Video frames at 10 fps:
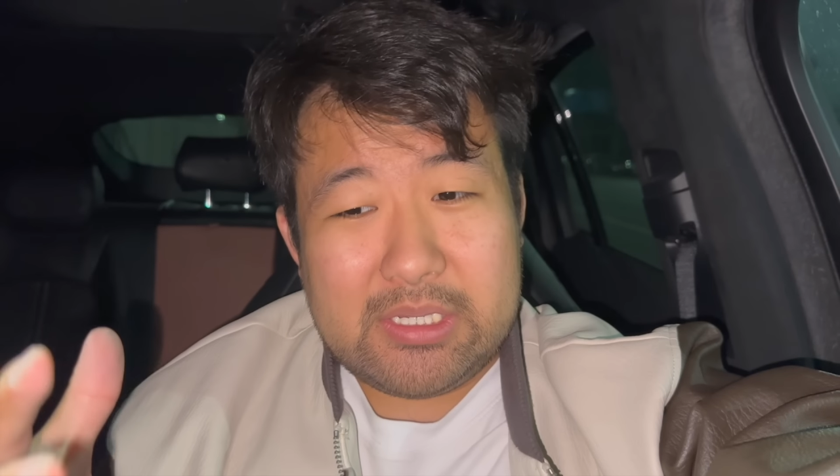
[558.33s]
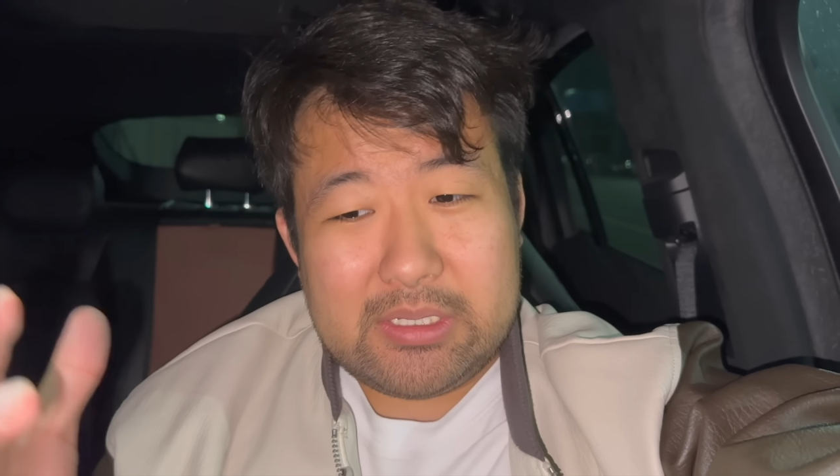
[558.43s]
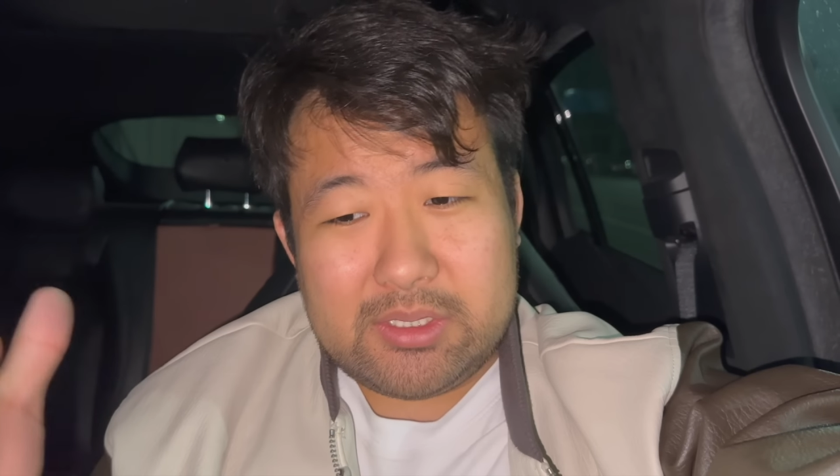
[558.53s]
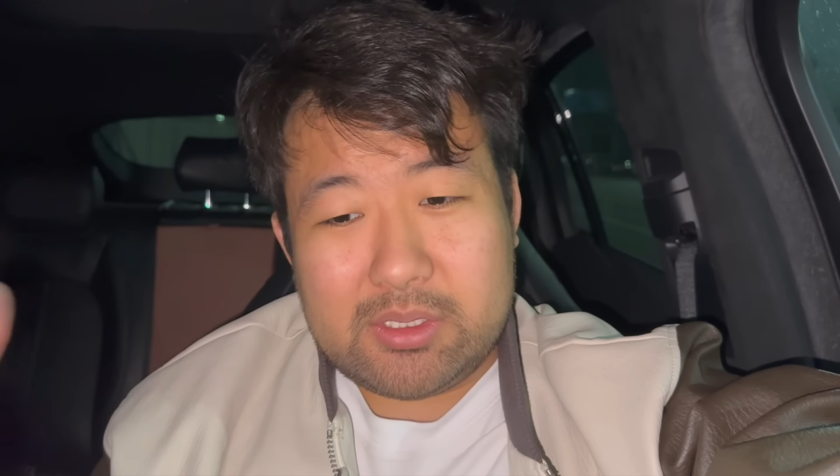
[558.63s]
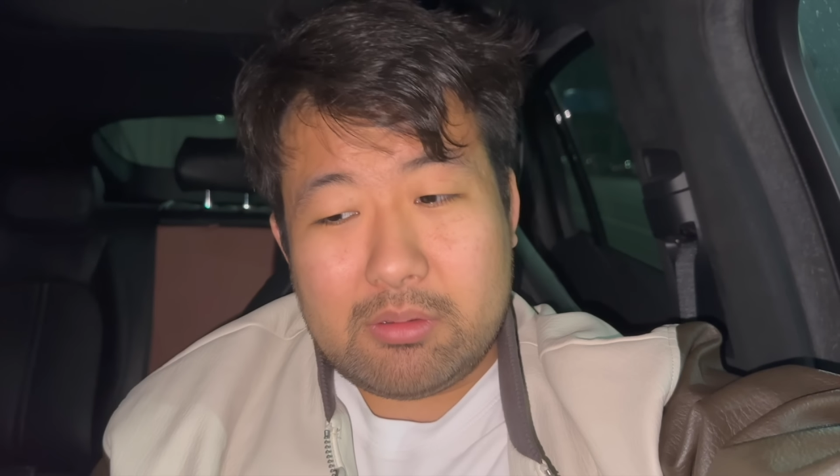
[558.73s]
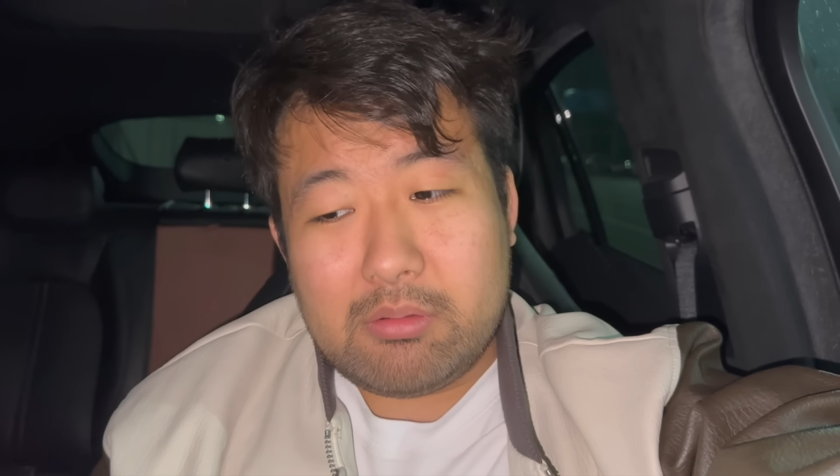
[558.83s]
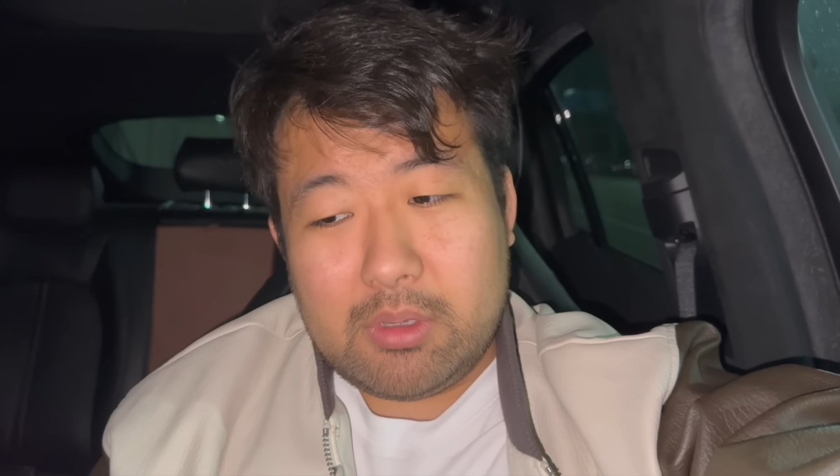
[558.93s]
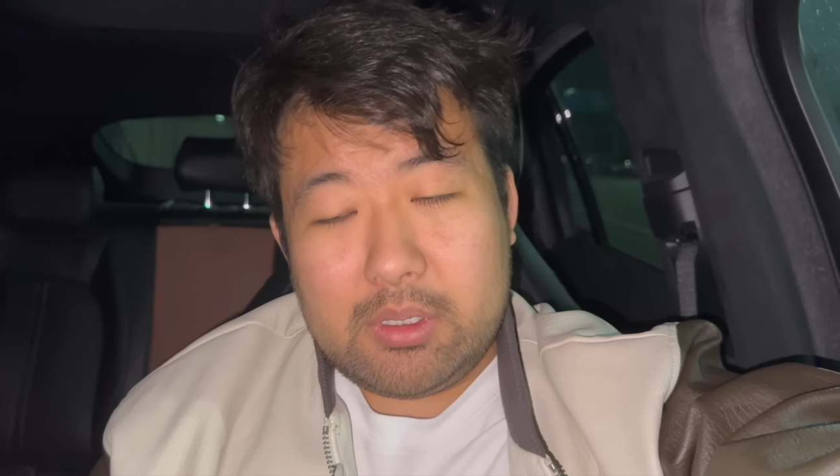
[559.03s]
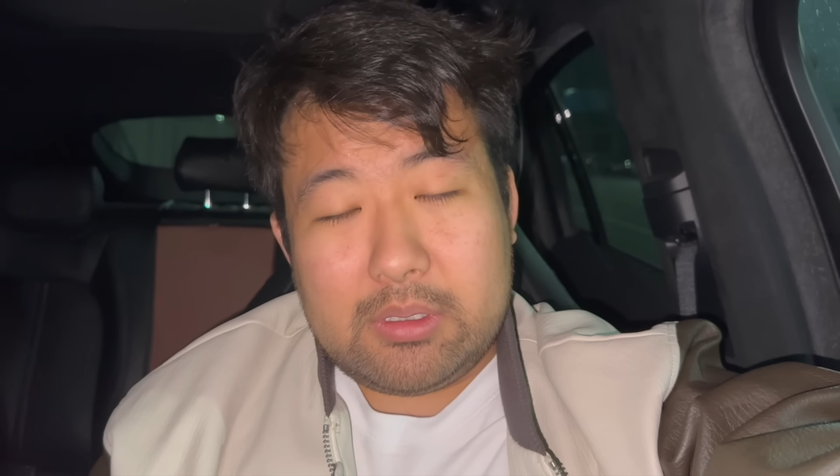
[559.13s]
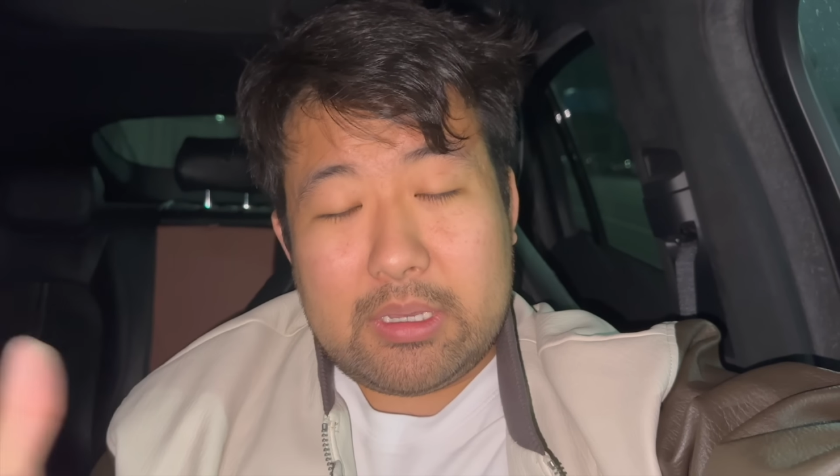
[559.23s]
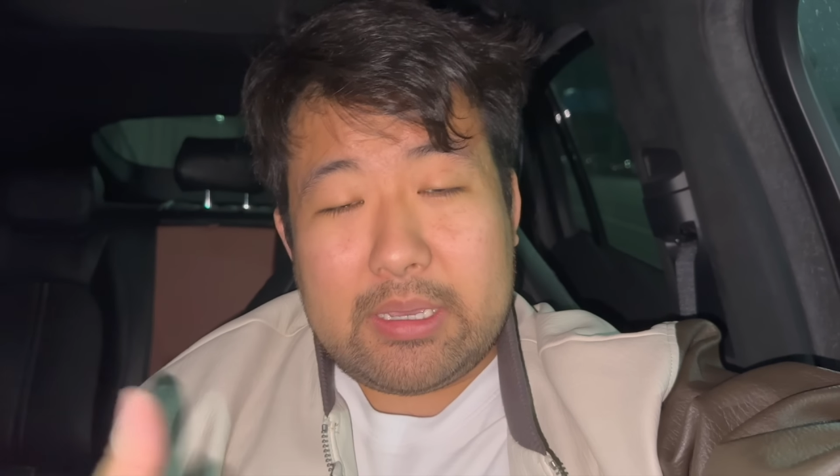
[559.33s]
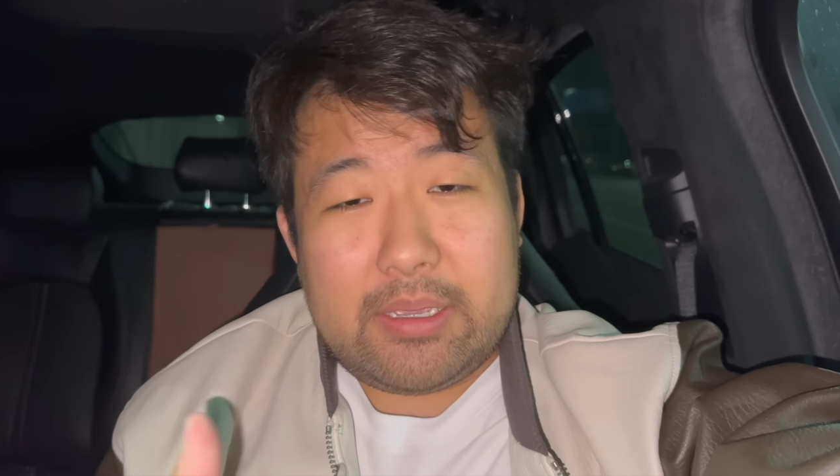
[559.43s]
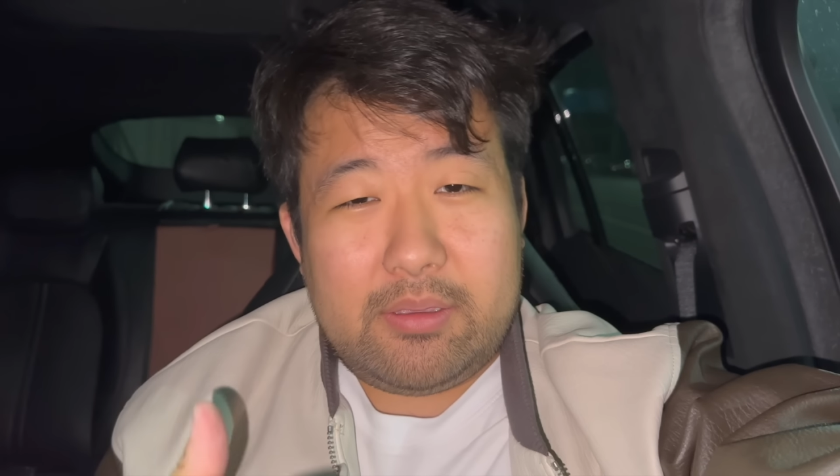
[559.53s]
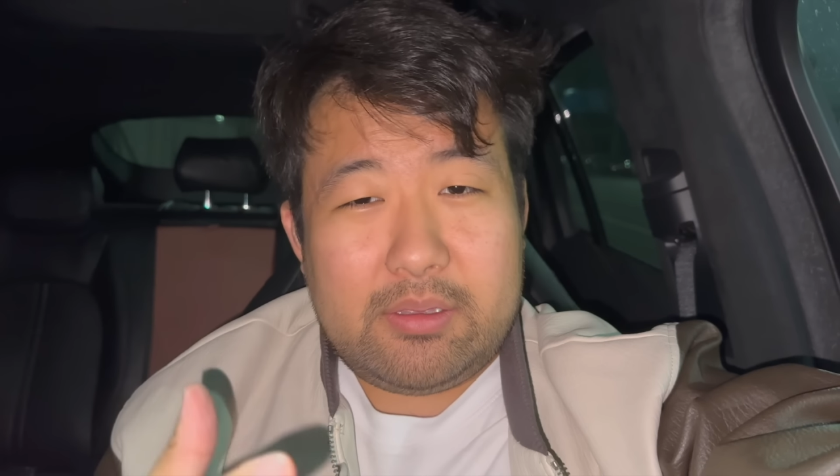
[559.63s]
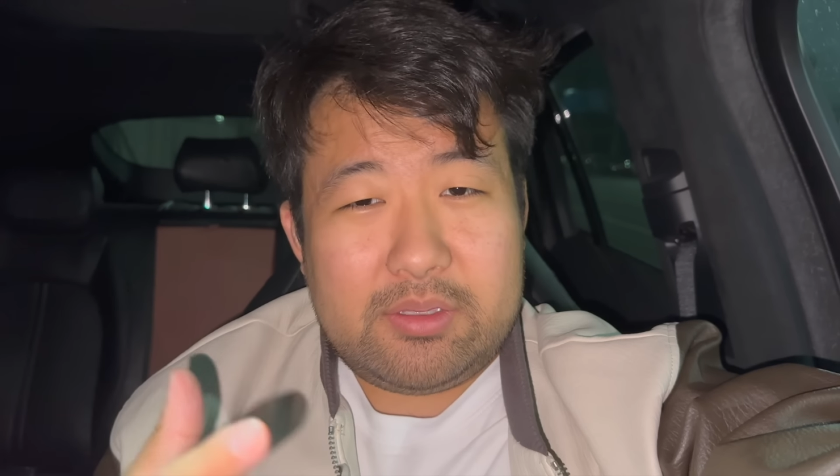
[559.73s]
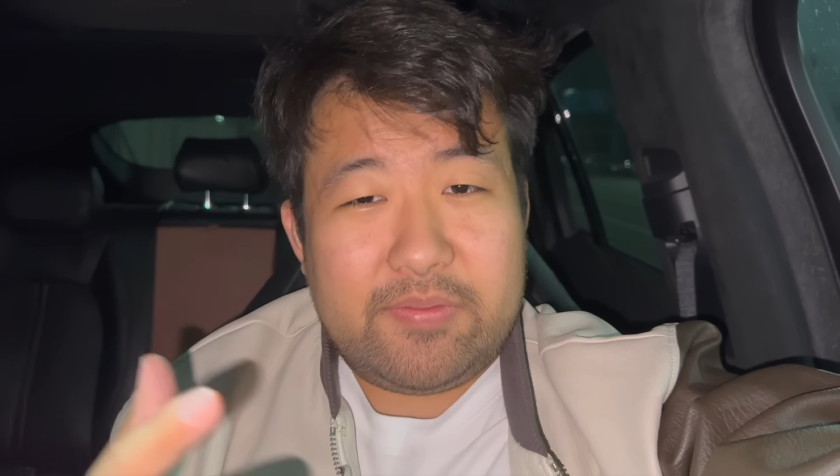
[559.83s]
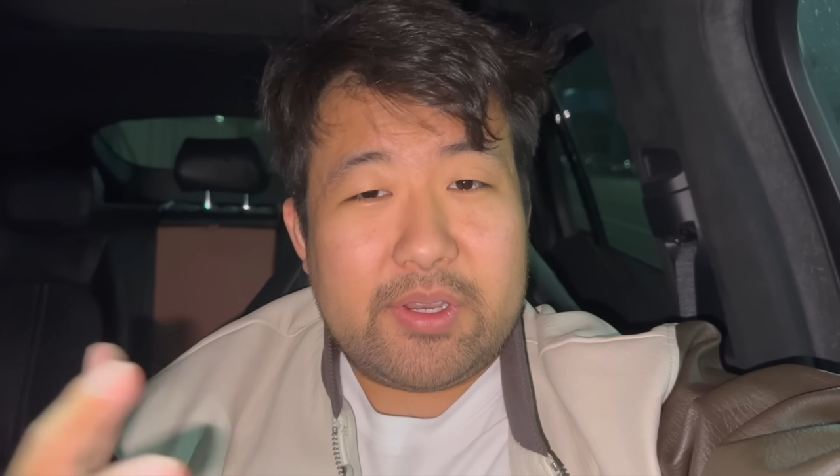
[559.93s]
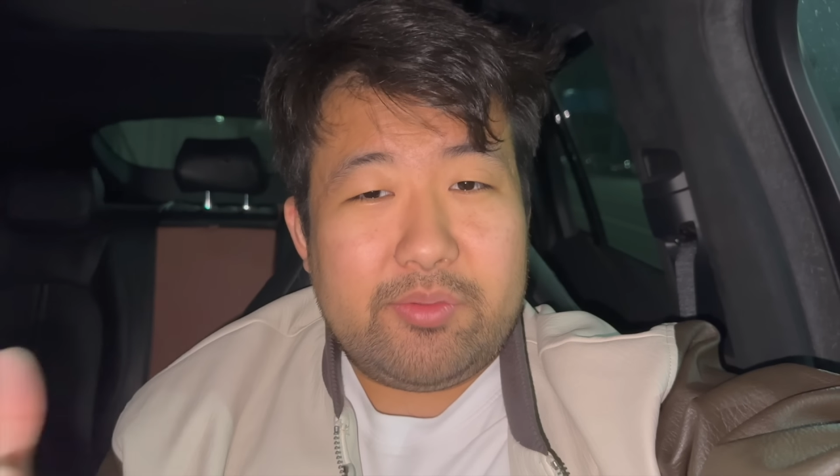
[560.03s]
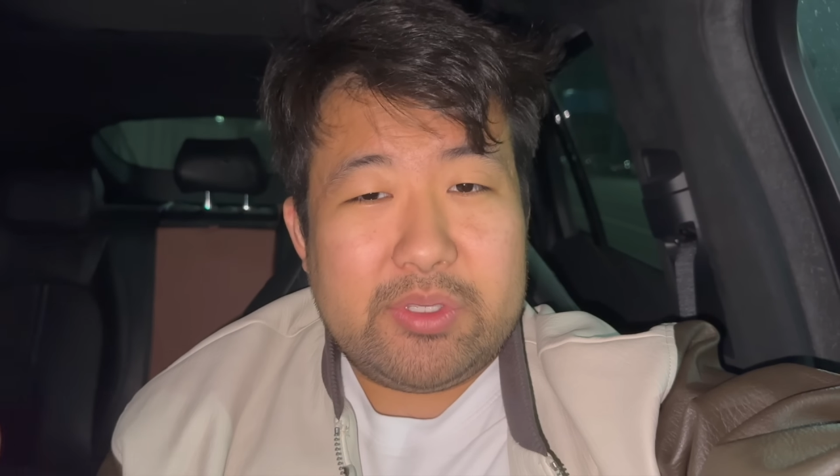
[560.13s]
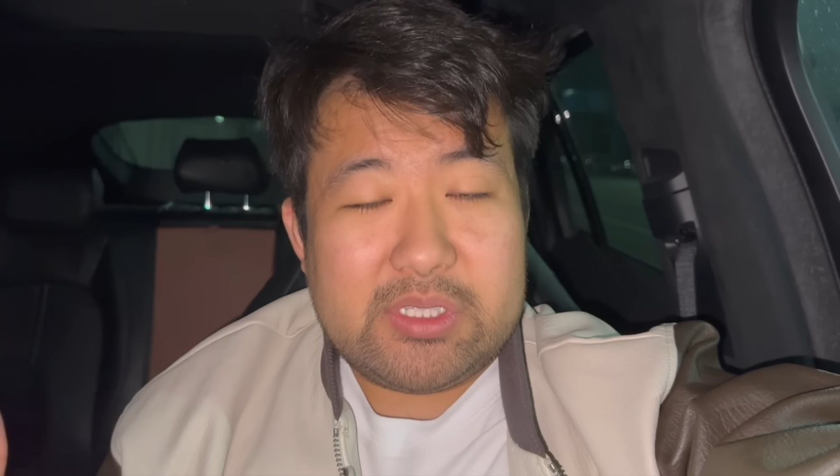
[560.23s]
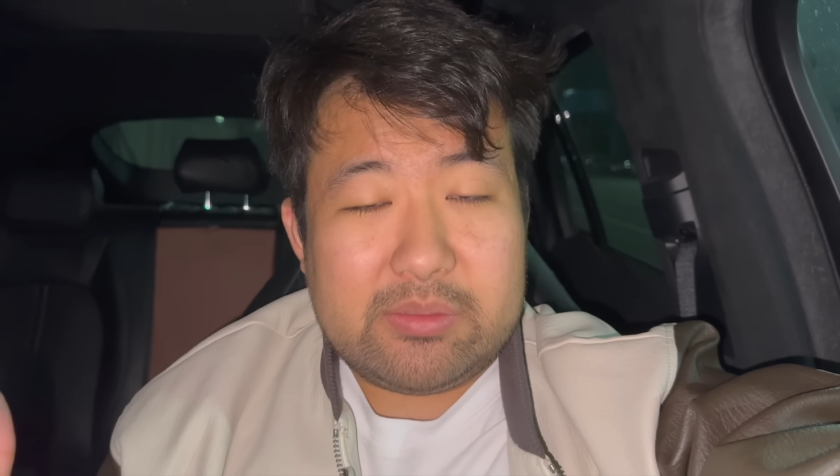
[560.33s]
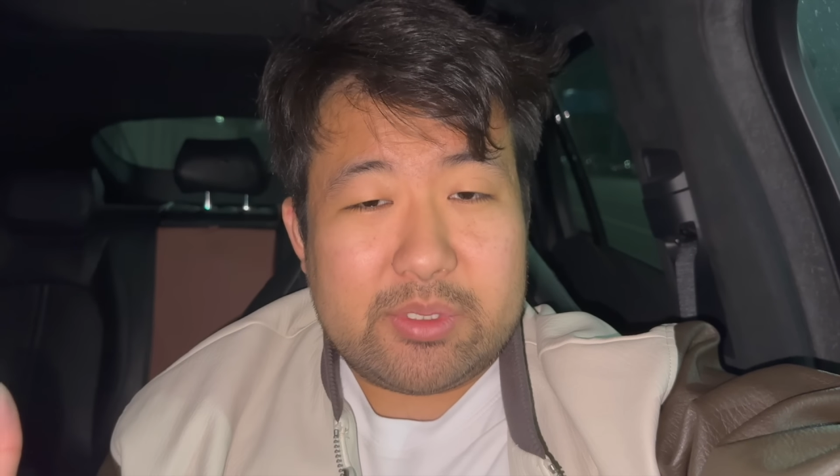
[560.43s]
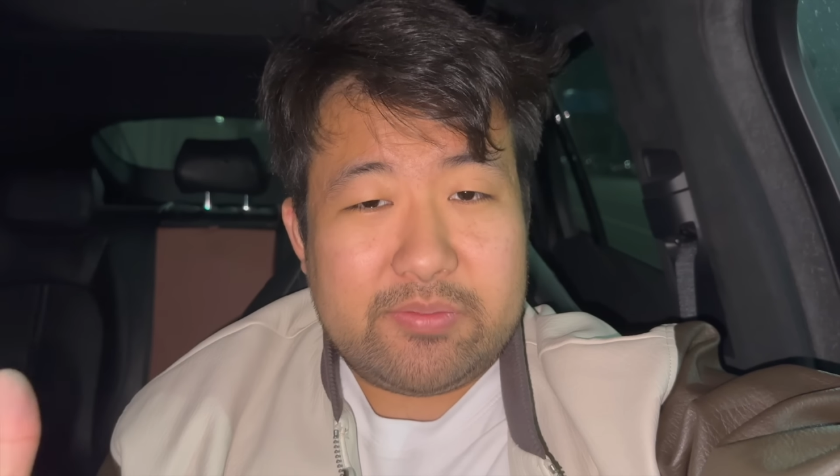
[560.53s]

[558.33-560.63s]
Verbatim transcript: So uh, it's very reasonable